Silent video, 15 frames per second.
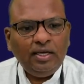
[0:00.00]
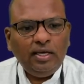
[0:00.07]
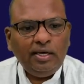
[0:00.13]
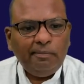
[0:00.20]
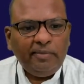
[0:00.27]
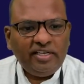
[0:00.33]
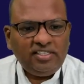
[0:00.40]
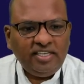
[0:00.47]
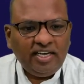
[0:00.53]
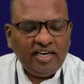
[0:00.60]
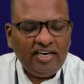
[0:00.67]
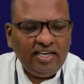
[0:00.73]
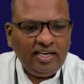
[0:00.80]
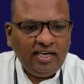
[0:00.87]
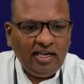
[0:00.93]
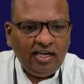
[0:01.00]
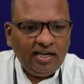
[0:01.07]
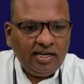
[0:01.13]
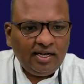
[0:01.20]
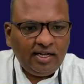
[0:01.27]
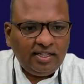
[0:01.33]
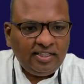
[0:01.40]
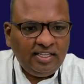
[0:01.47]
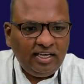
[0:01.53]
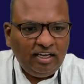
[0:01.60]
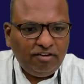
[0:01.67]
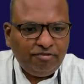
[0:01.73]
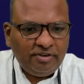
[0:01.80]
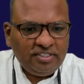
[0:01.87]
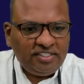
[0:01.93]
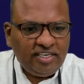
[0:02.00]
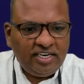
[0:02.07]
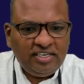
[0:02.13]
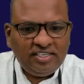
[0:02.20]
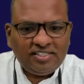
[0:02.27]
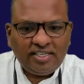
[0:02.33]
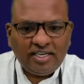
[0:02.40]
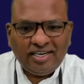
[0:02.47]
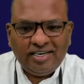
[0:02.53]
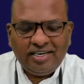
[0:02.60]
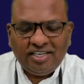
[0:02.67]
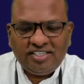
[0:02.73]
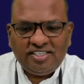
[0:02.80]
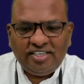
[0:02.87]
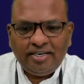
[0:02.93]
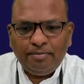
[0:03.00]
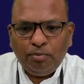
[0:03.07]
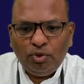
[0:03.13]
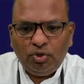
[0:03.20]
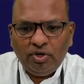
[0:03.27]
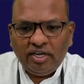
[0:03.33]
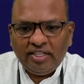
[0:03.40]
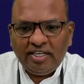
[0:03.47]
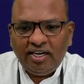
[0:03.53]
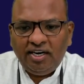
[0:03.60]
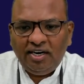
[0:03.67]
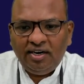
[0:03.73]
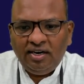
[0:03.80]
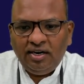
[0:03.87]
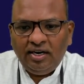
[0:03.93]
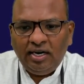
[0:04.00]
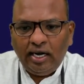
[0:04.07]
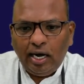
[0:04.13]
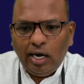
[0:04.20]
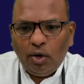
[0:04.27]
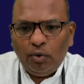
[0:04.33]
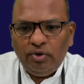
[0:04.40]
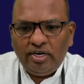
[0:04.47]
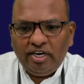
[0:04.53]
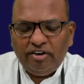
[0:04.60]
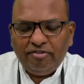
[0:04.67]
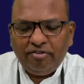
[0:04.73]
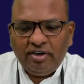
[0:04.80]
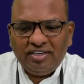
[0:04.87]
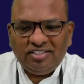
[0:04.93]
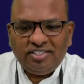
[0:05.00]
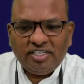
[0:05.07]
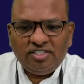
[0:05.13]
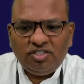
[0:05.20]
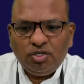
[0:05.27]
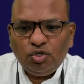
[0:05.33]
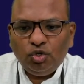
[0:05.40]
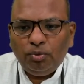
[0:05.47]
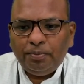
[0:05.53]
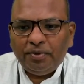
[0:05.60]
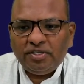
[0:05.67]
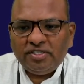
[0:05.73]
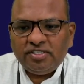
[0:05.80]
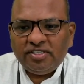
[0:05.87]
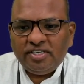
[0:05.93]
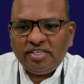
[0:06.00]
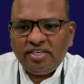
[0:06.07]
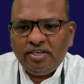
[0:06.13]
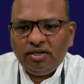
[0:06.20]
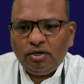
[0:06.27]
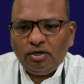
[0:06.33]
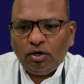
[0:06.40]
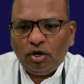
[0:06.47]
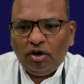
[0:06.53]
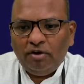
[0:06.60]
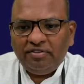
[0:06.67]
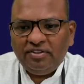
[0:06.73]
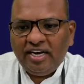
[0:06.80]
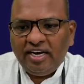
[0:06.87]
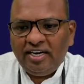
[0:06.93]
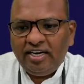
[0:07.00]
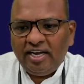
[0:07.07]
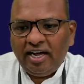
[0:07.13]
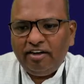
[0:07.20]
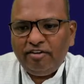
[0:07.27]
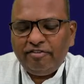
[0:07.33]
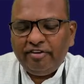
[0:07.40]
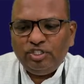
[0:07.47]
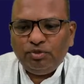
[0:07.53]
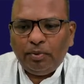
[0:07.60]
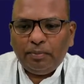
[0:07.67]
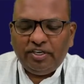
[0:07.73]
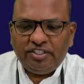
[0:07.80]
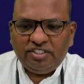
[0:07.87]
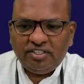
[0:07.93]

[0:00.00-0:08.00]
Basically, the first and the second estate put together accounted for just 2% of the entire French population.